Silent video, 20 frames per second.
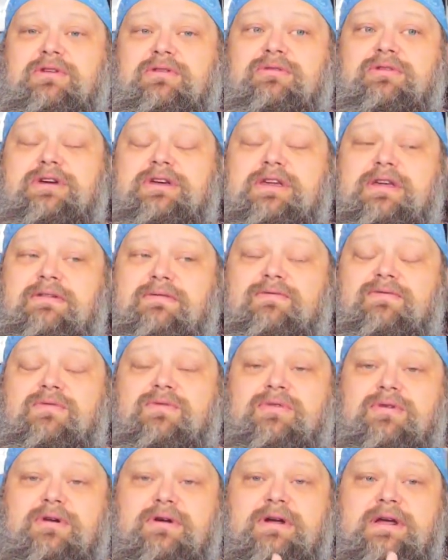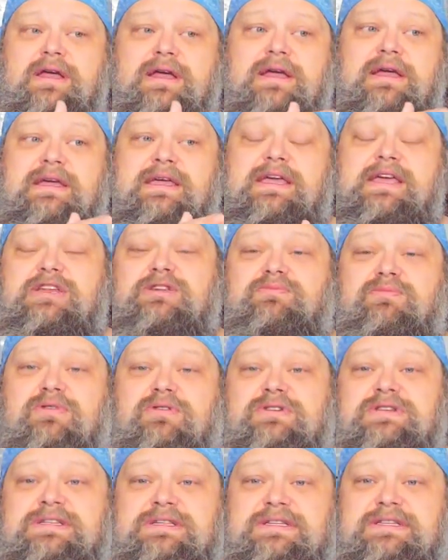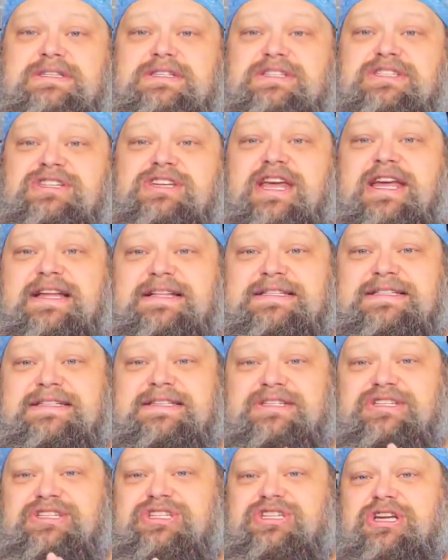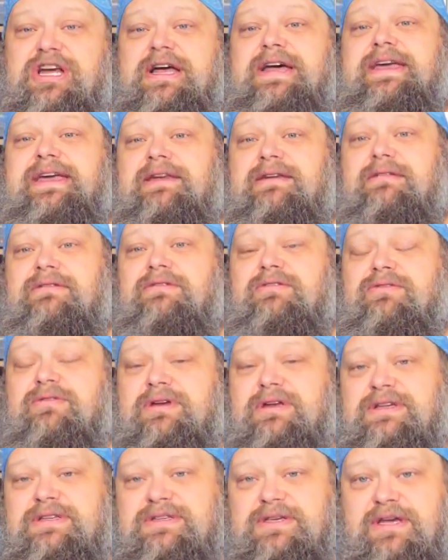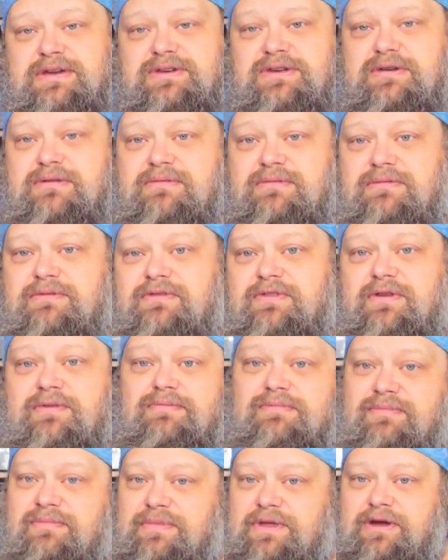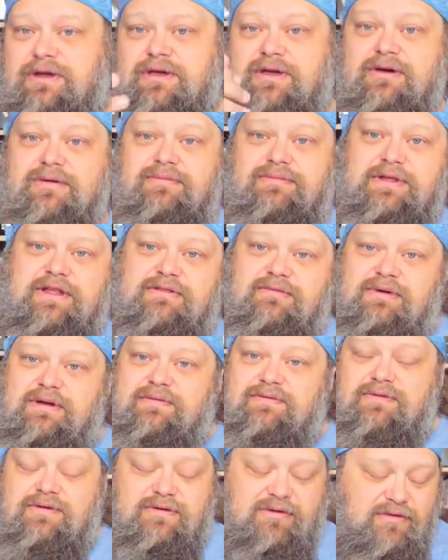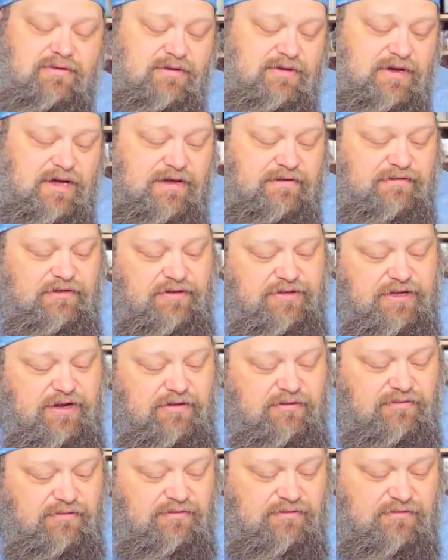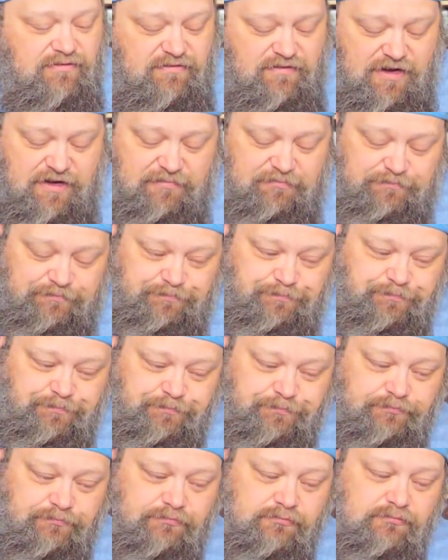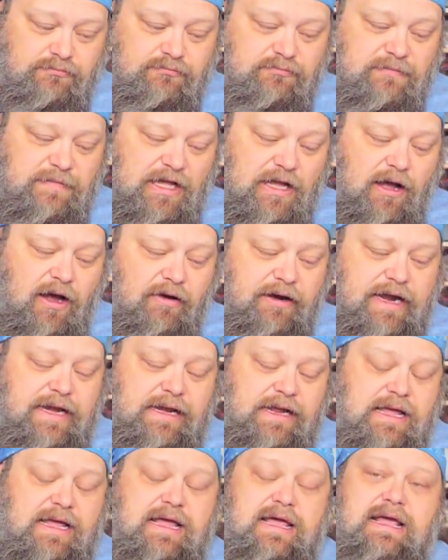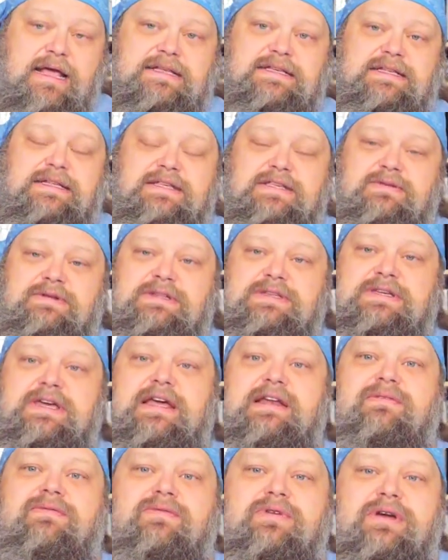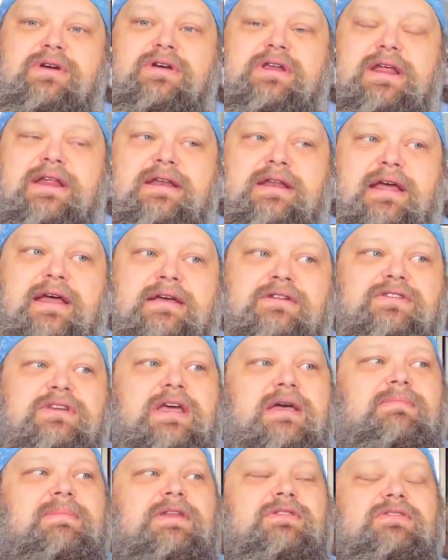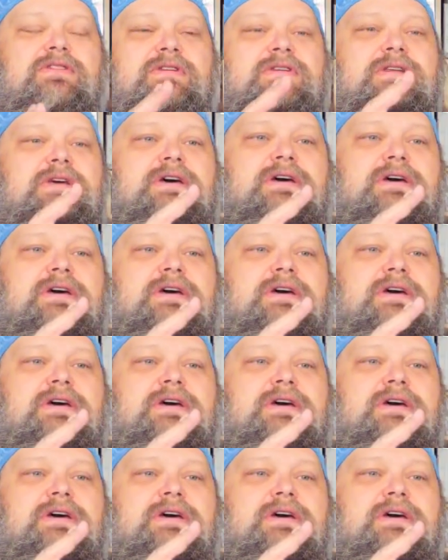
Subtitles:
You're looking for each person's chance to shine during a session. So there you go. That's a way for your stealthy characters to shine. All right. So this one's kind of weird. And actually, I mentioned.